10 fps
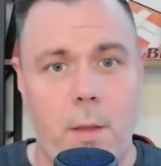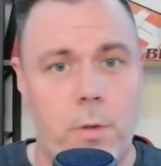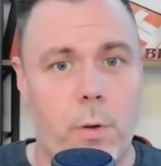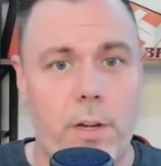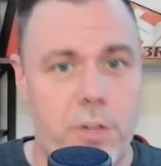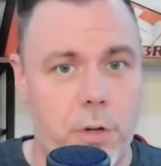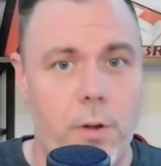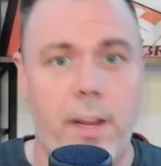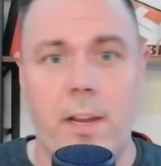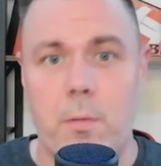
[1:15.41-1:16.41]
between
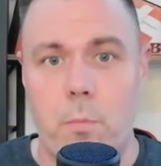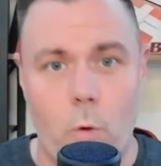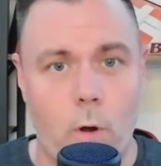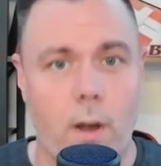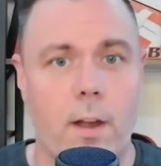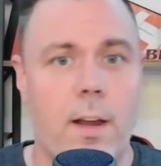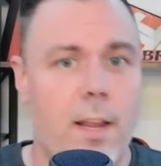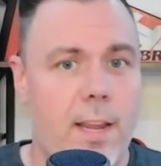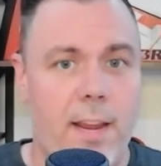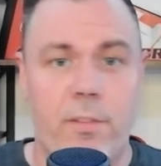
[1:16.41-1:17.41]
Jeudy and Moore,
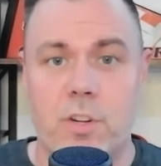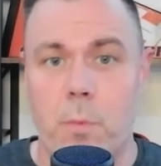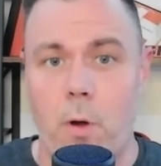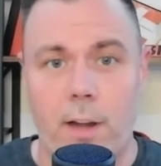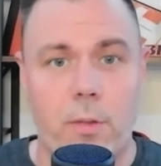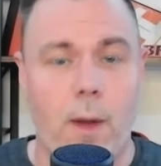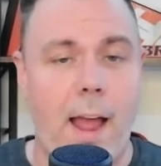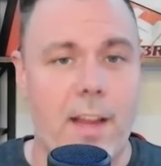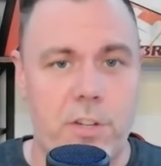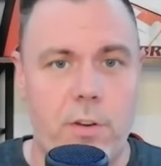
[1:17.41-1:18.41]
even Jamari
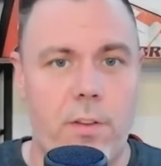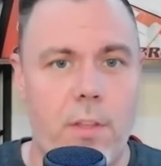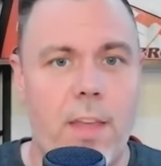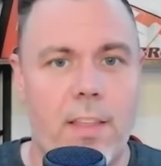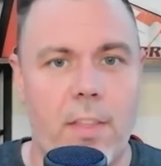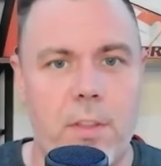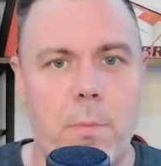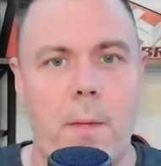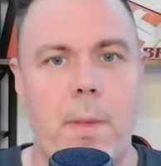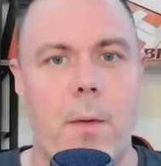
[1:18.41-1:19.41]
Thrash. You, you think that you
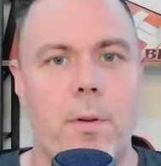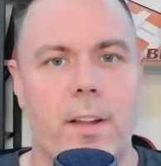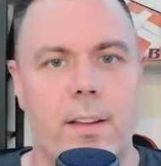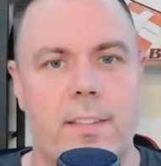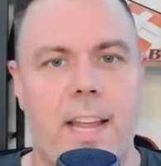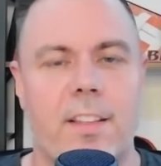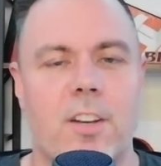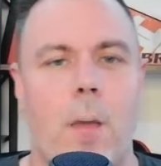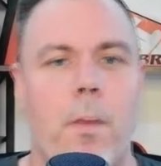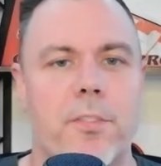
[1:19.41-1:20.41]
might be able to take the
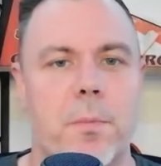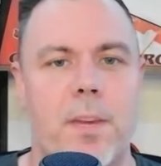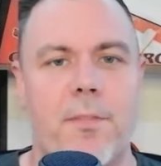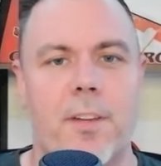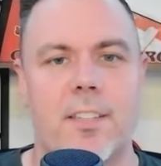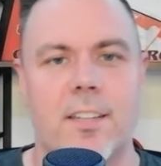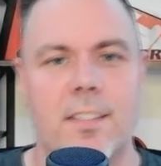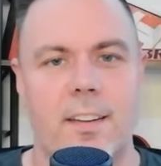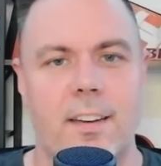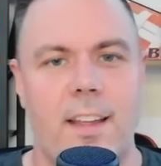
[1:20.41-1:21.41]
top off some
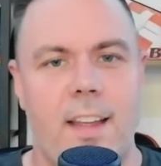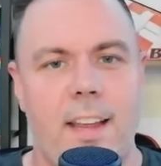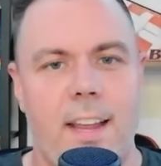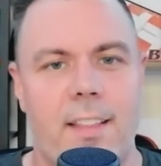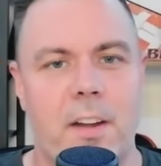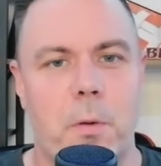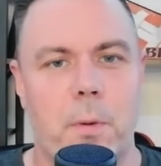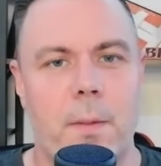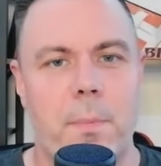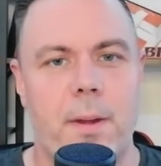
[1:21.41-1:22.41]
defenses and, and let it
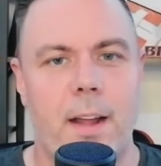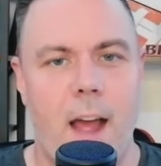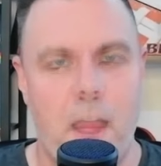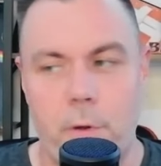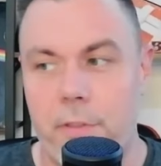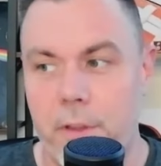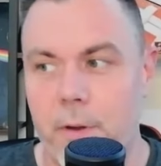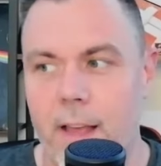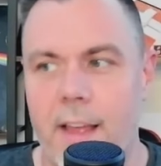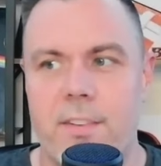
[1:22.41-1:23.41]
rip. But uh, I'm with
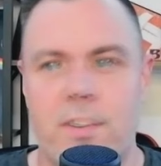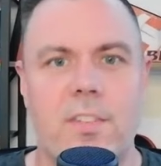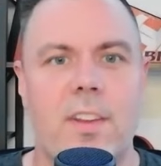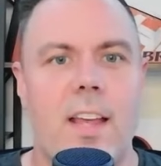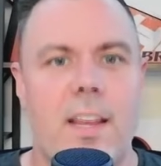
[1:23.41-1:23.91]
you. I just